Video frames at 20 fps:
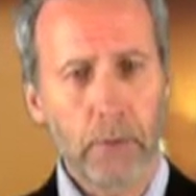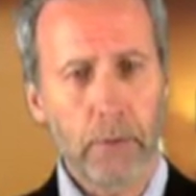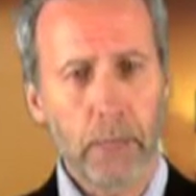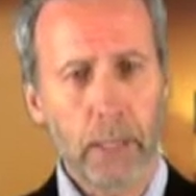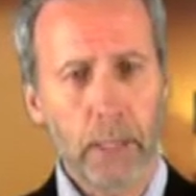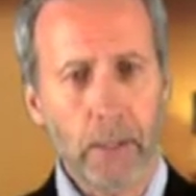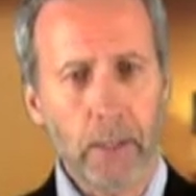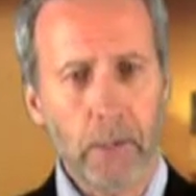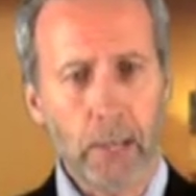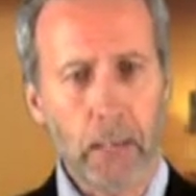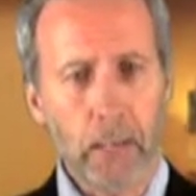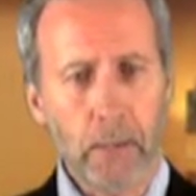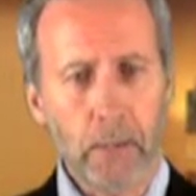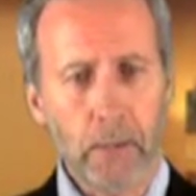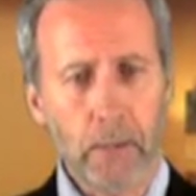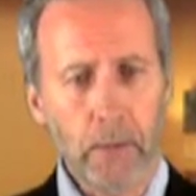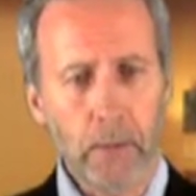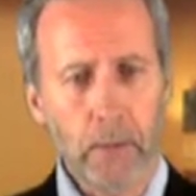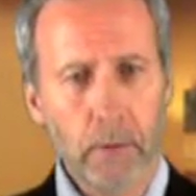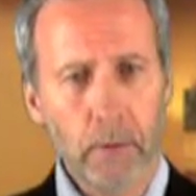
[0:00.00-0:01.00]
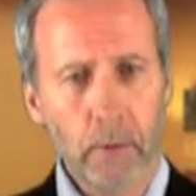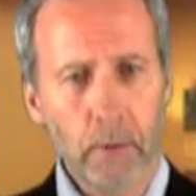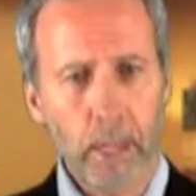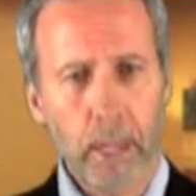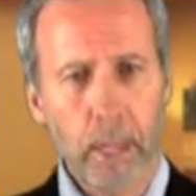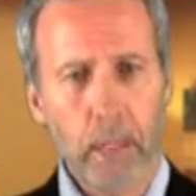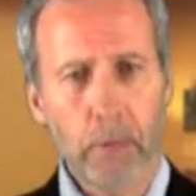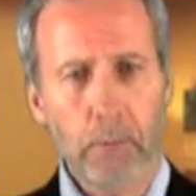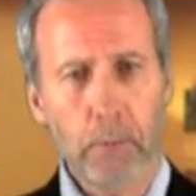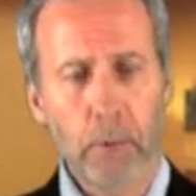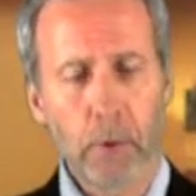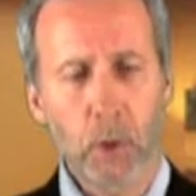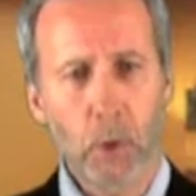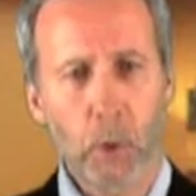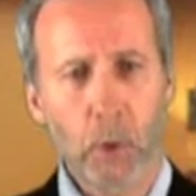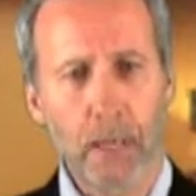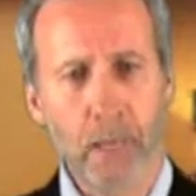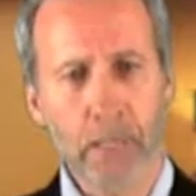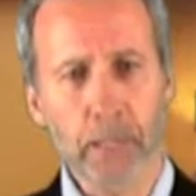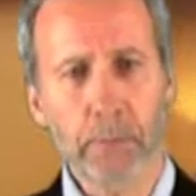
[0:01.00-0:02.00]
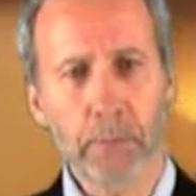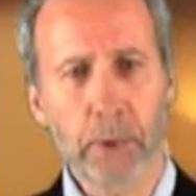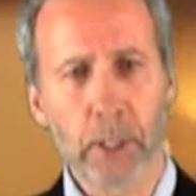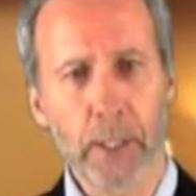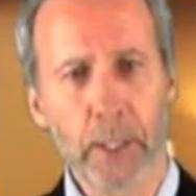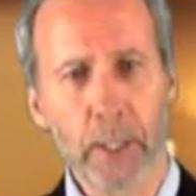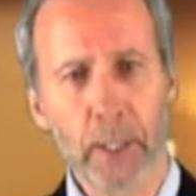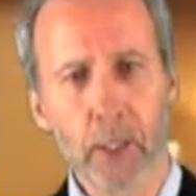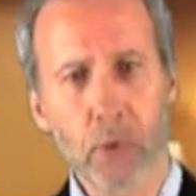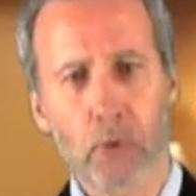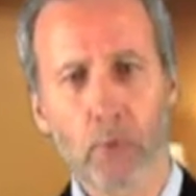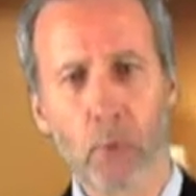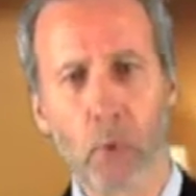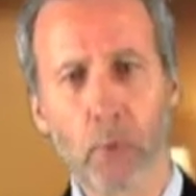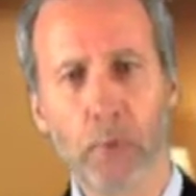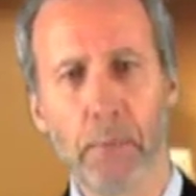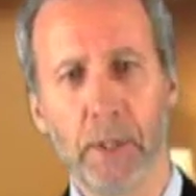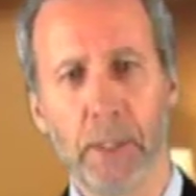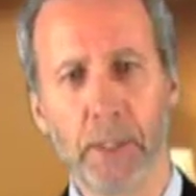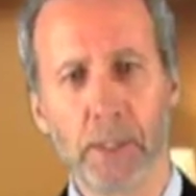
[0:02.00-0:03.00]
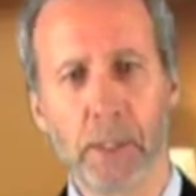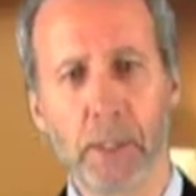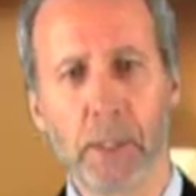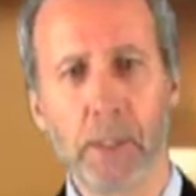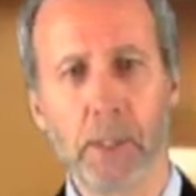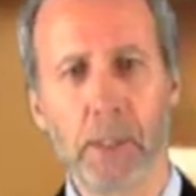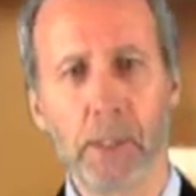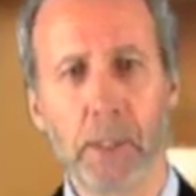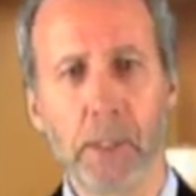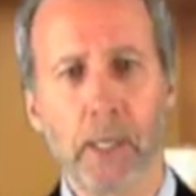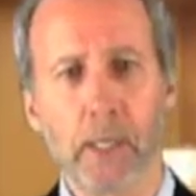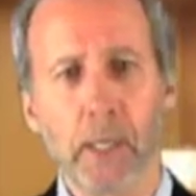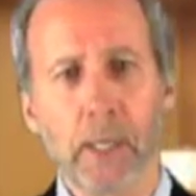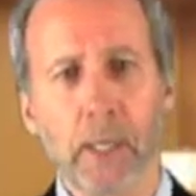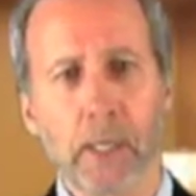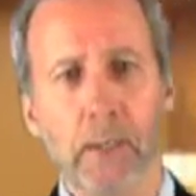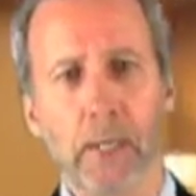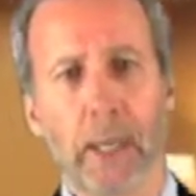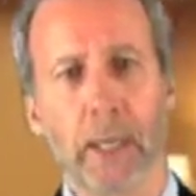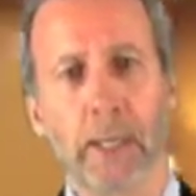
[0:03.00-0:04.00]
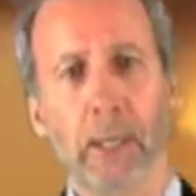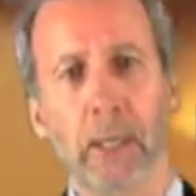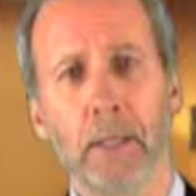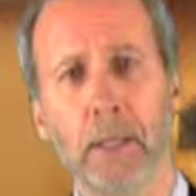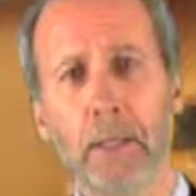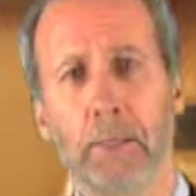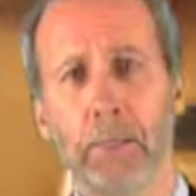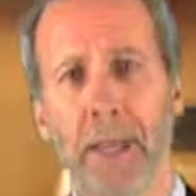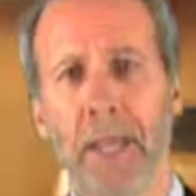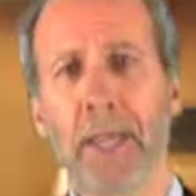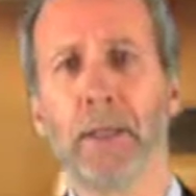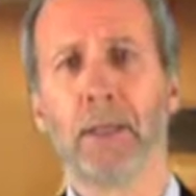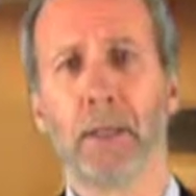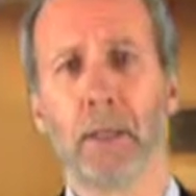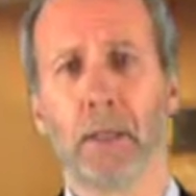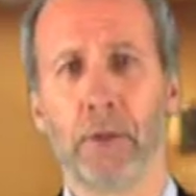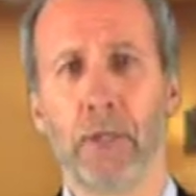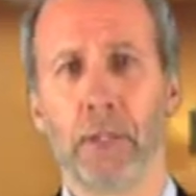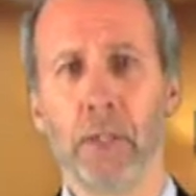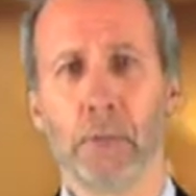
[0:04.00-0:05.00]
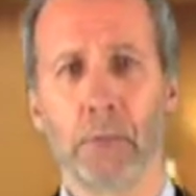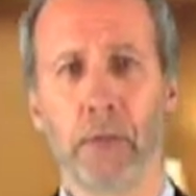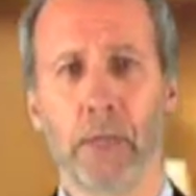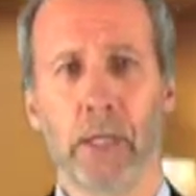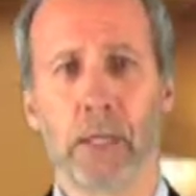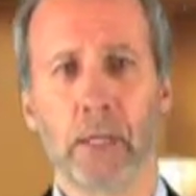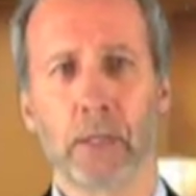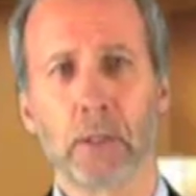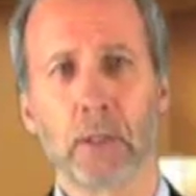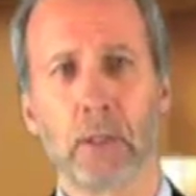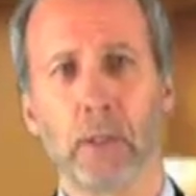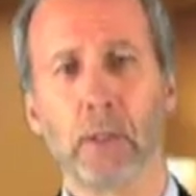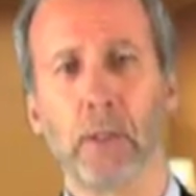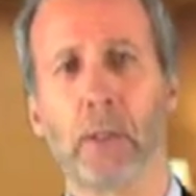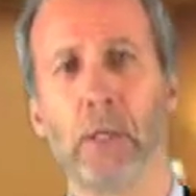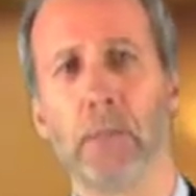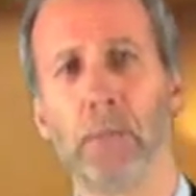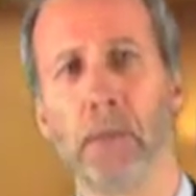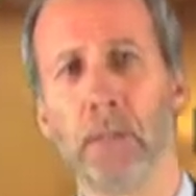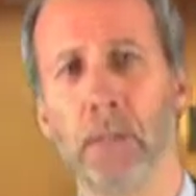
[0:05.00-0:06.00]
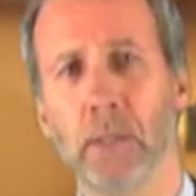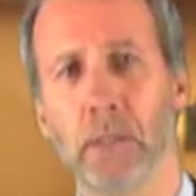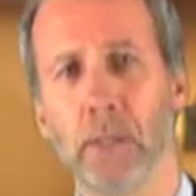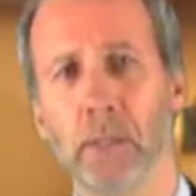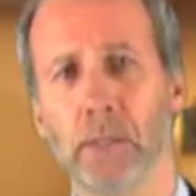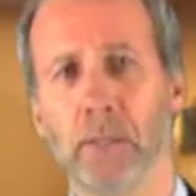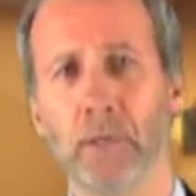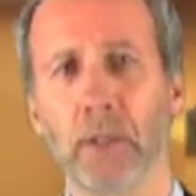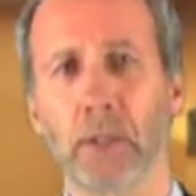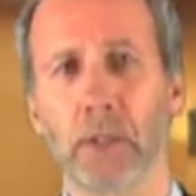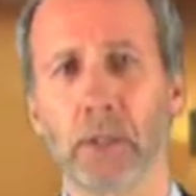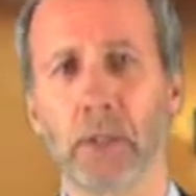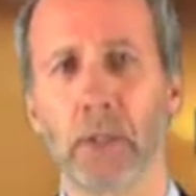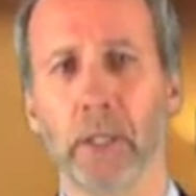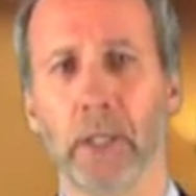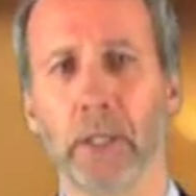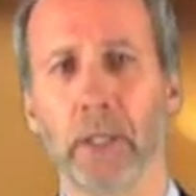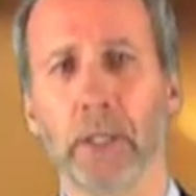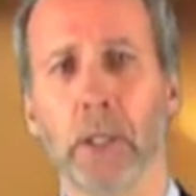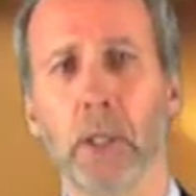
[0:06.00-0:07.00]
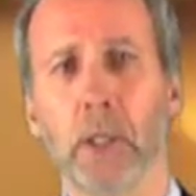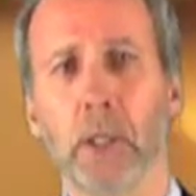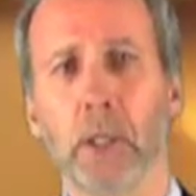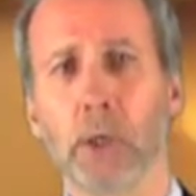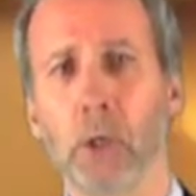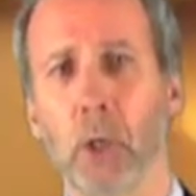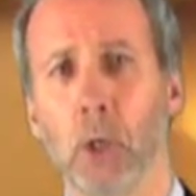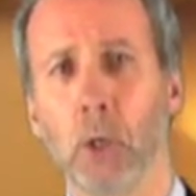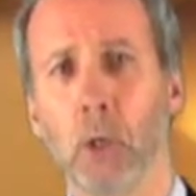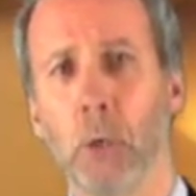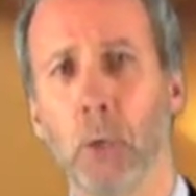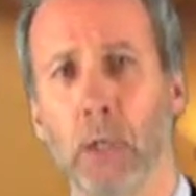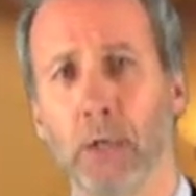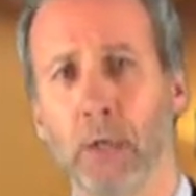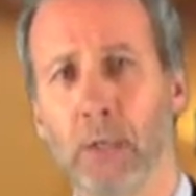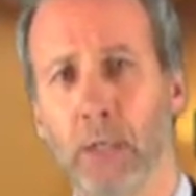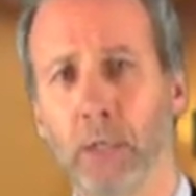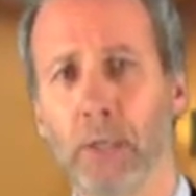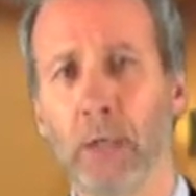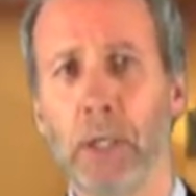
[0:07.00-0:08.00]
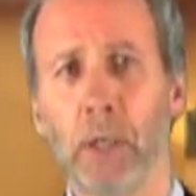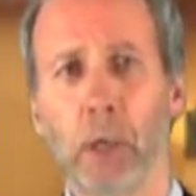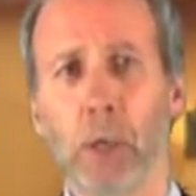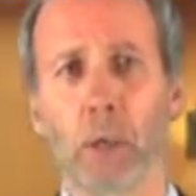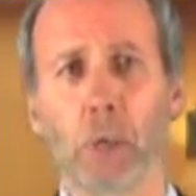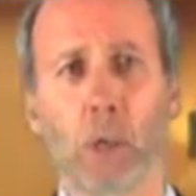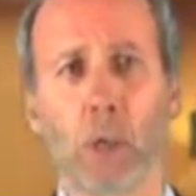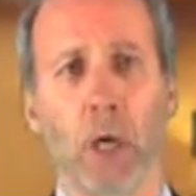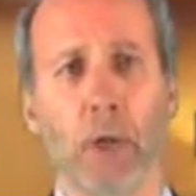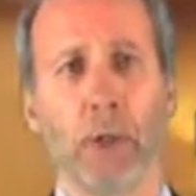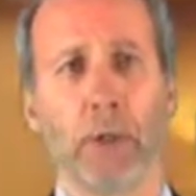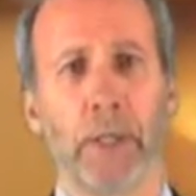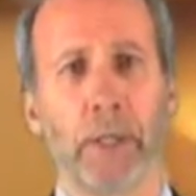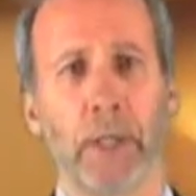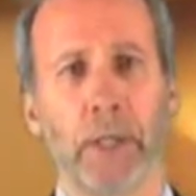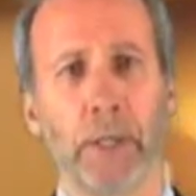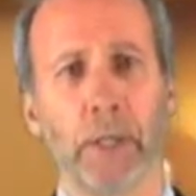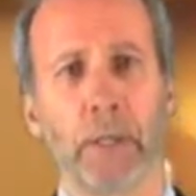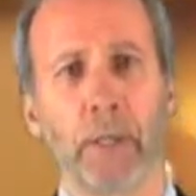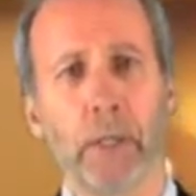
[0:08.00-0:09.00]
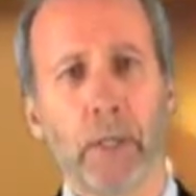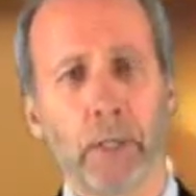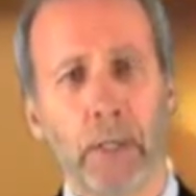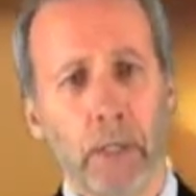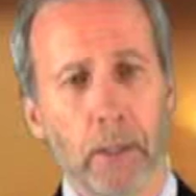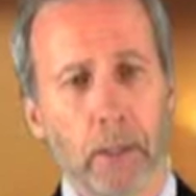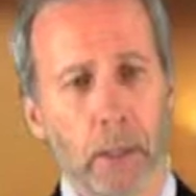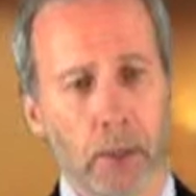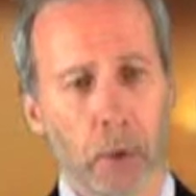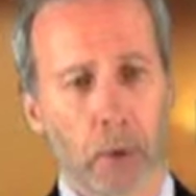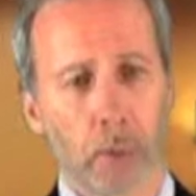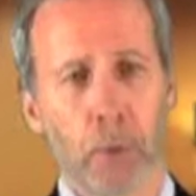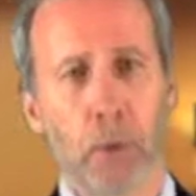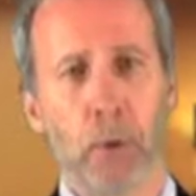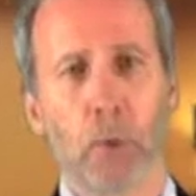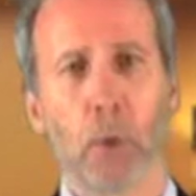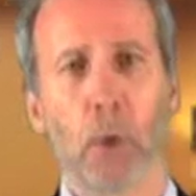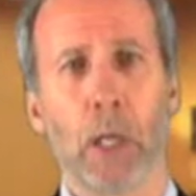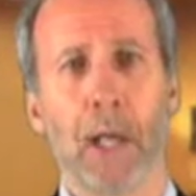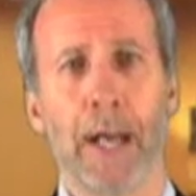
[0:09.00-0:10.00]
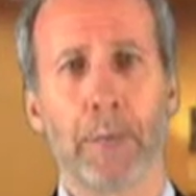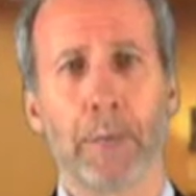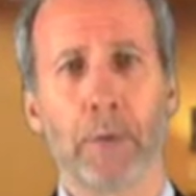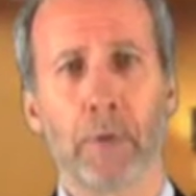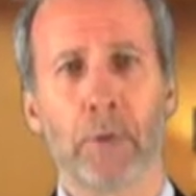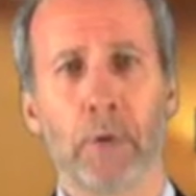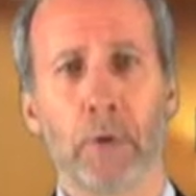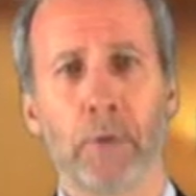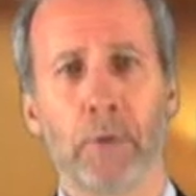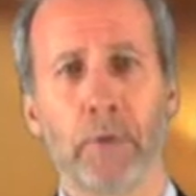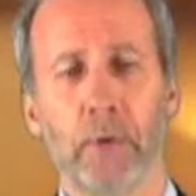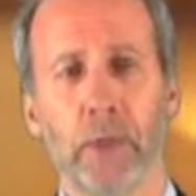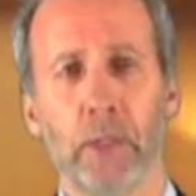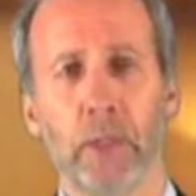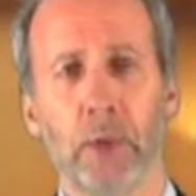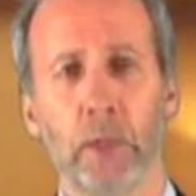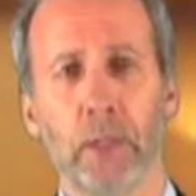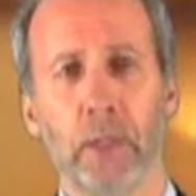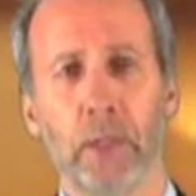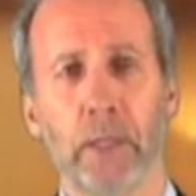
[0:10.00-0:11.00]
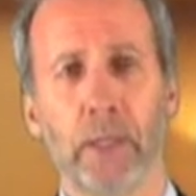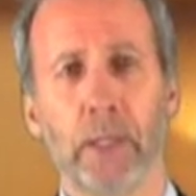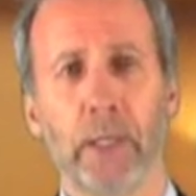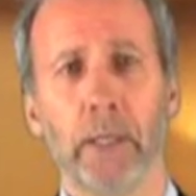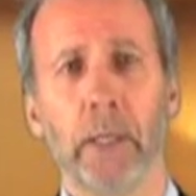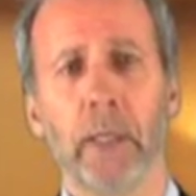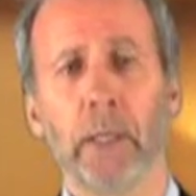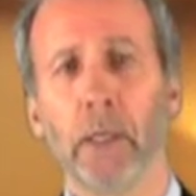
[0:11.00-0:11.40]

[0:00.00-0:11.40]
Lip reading: they are creating products for businesses that can depend on these products to do their business efficiently. So if something goes wrong there, a dispute will happen very, very quickly.